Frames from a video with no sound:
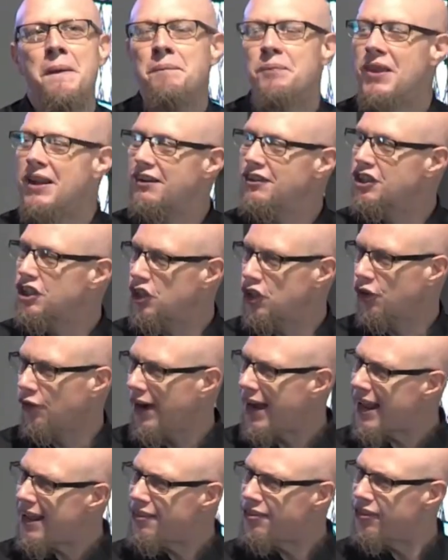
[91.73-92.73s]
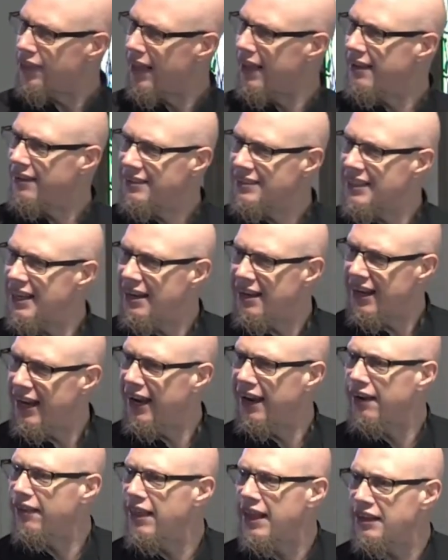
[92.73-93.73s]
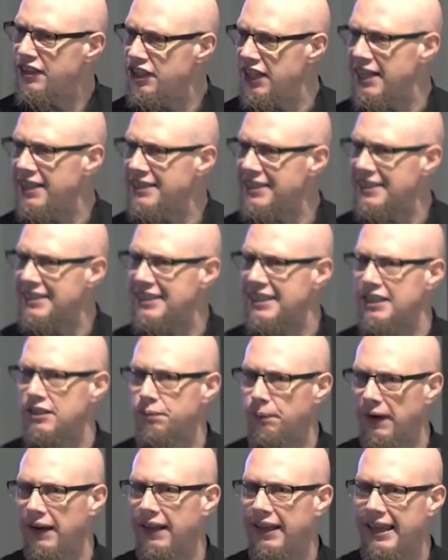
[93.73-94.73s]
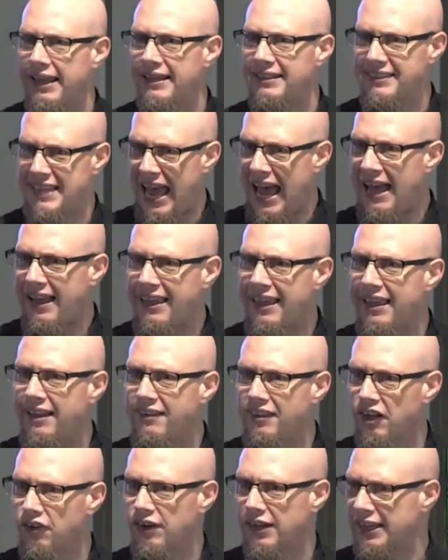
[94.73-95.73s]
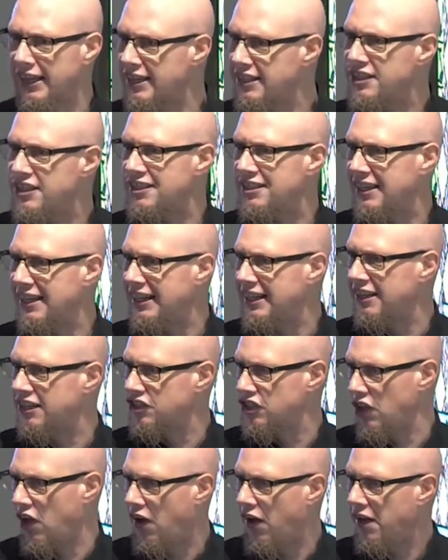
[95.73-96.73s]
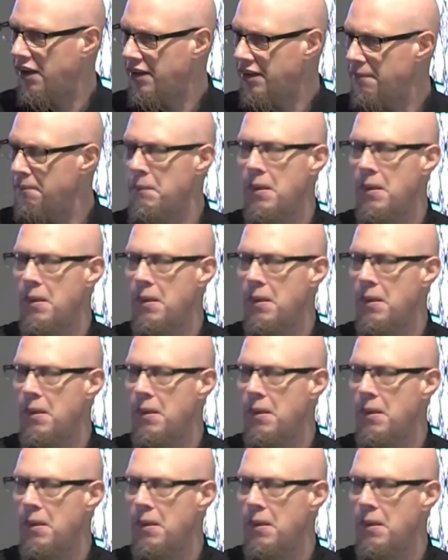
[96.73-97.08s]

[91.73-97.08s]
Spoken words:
there's three things in here that Jesus is really attacking the religious leaders on.